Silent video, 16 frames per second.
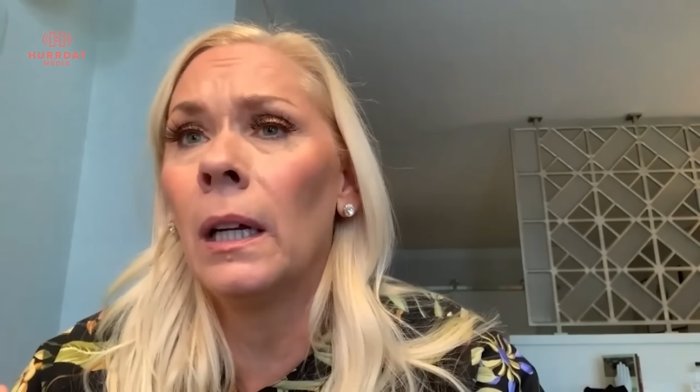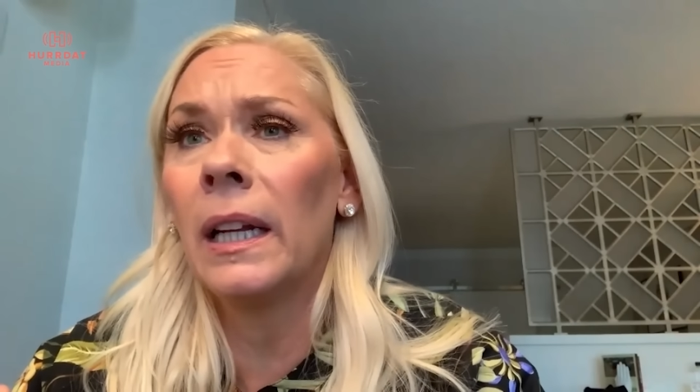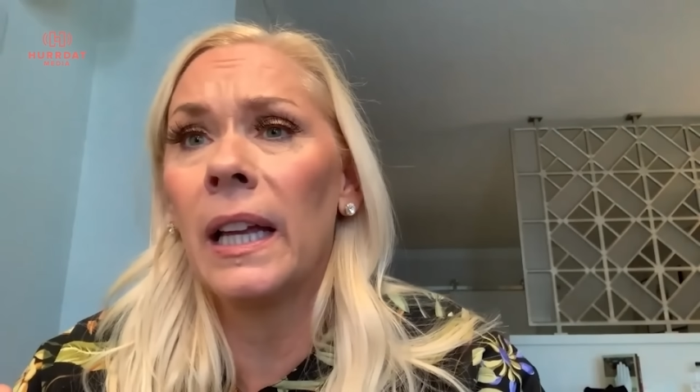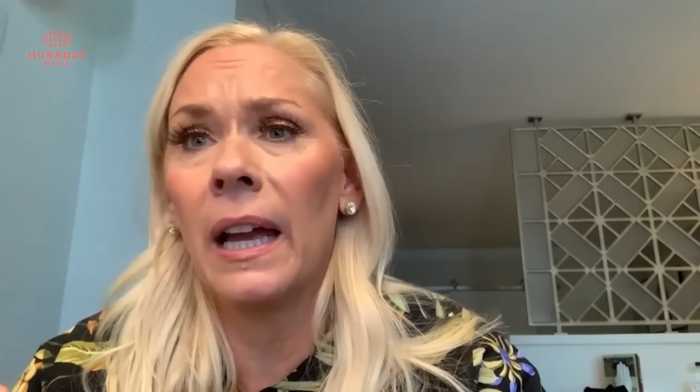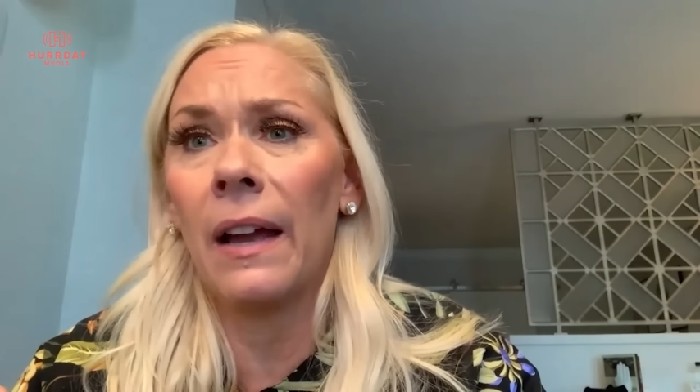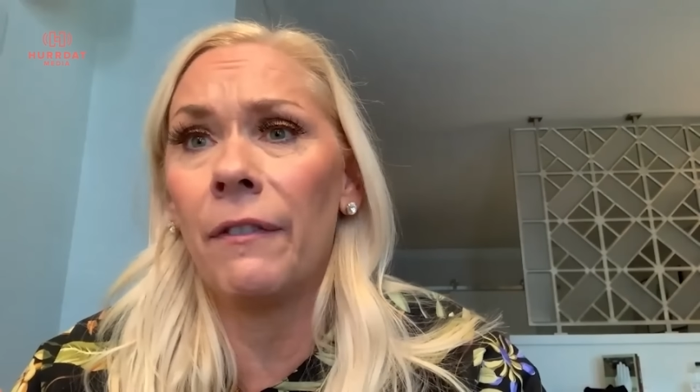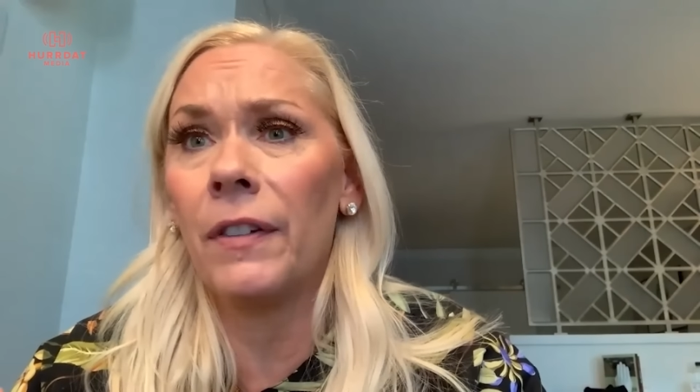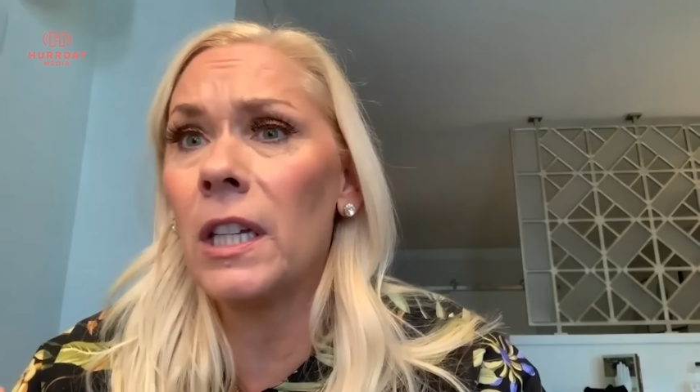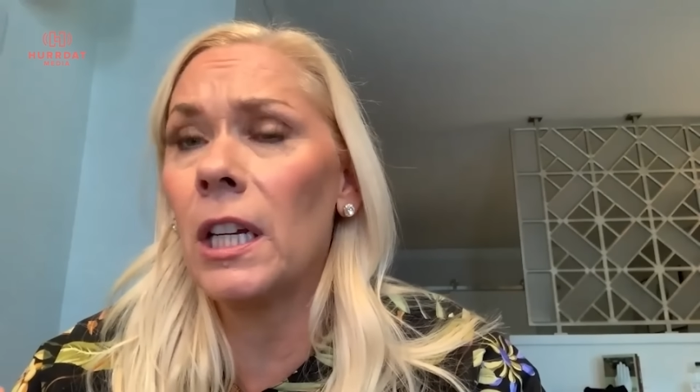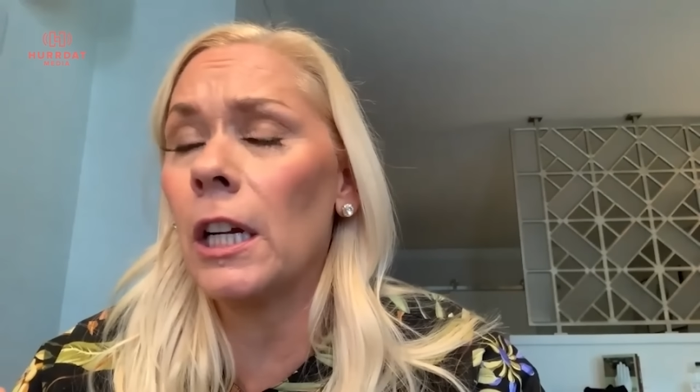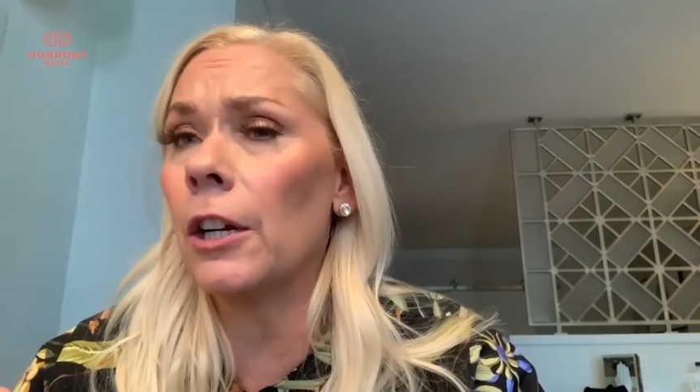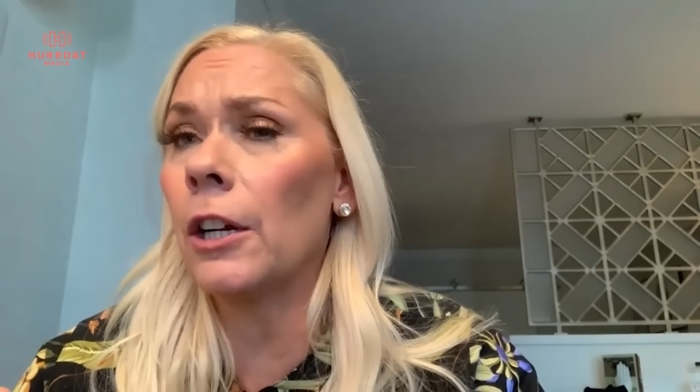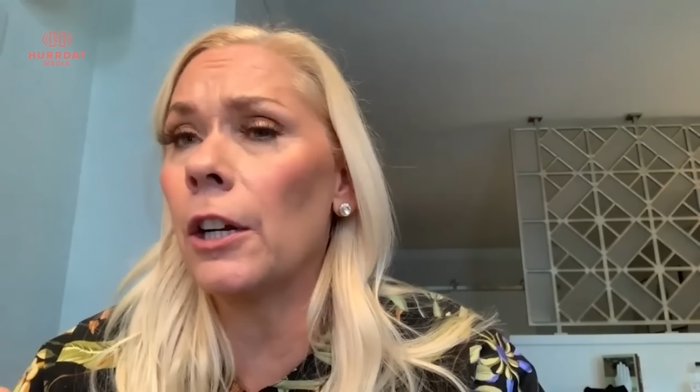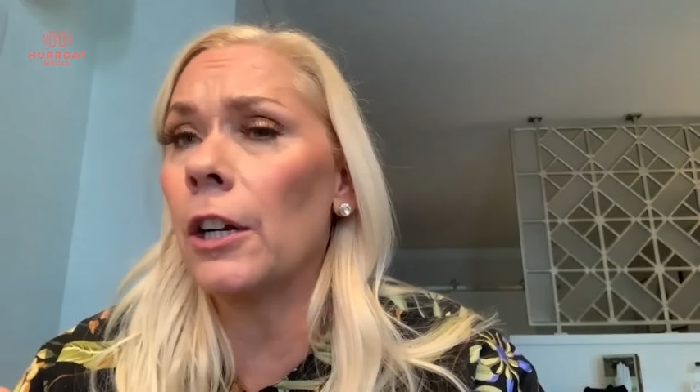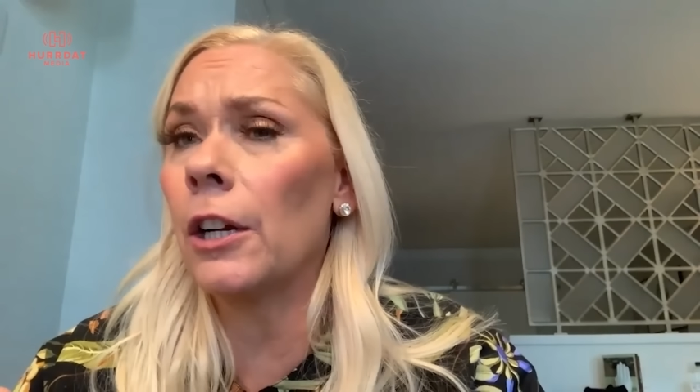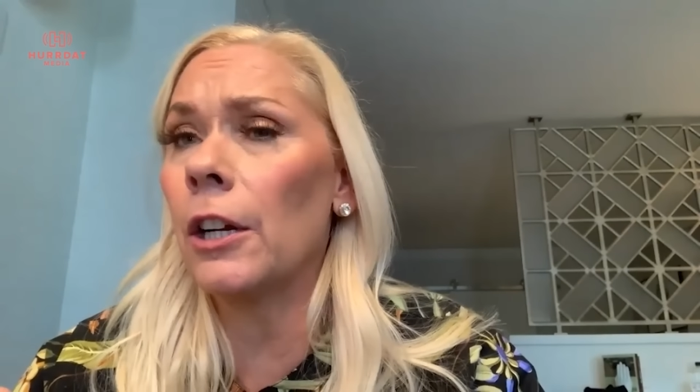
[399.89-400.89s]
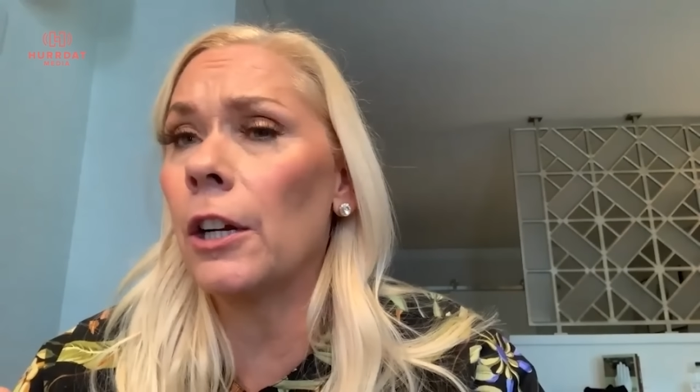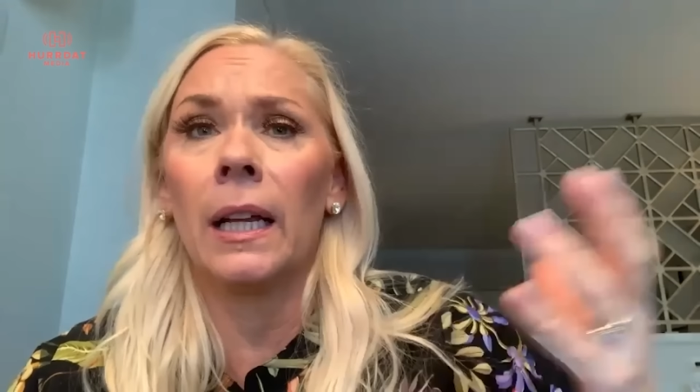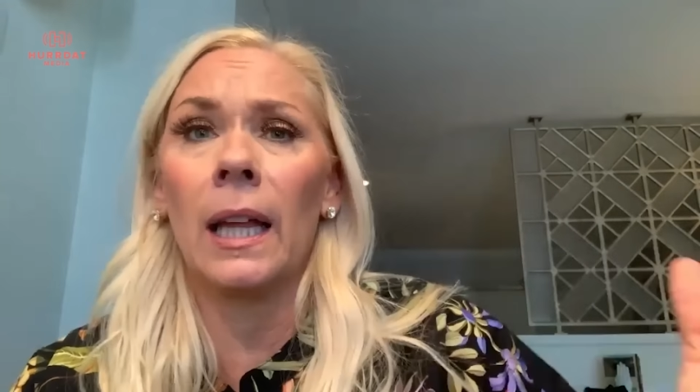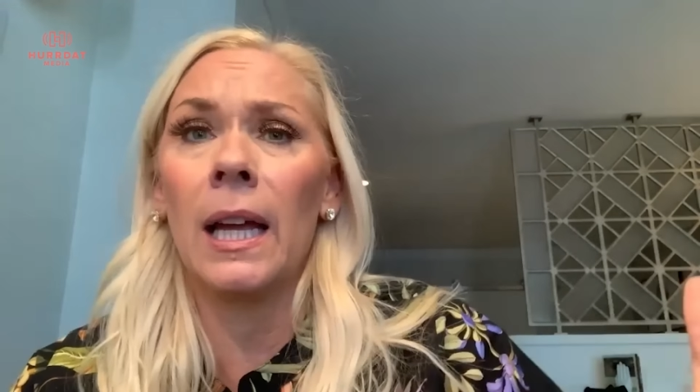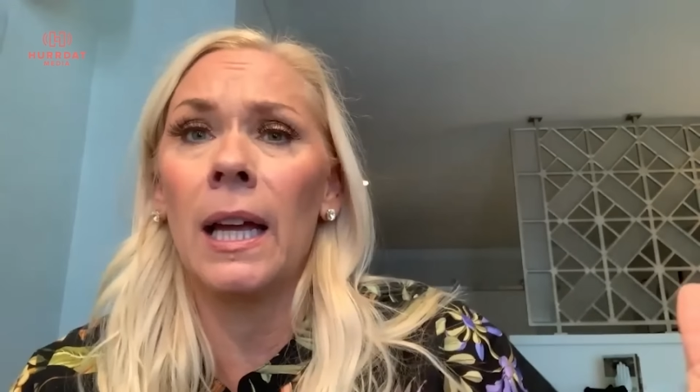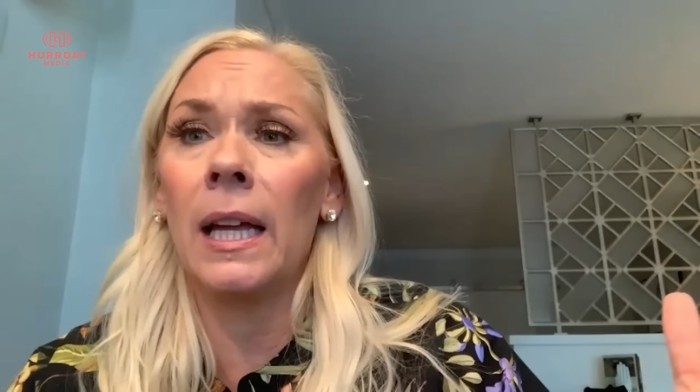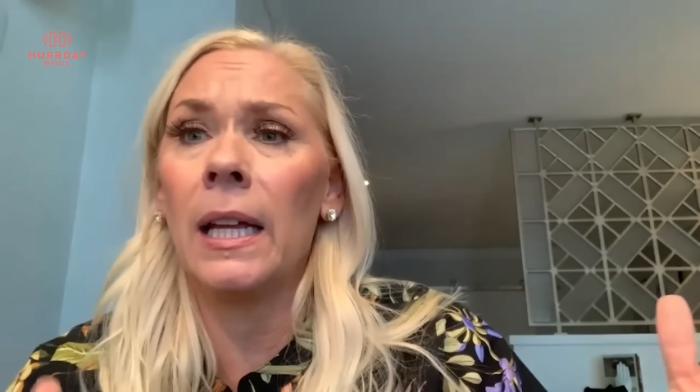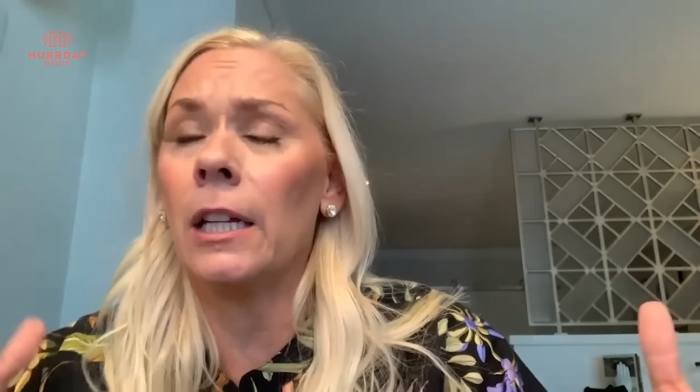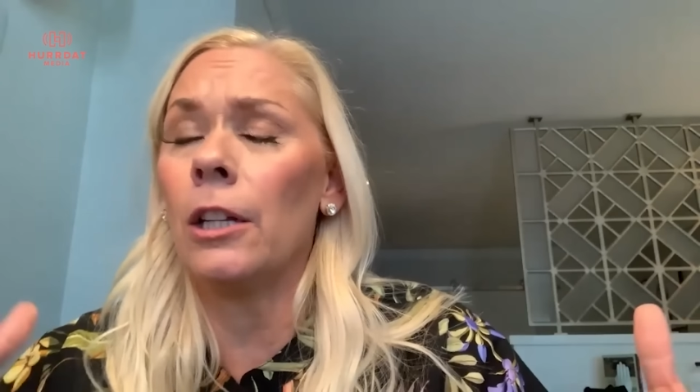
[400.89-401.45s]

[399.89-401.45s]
cafeteria in L.A.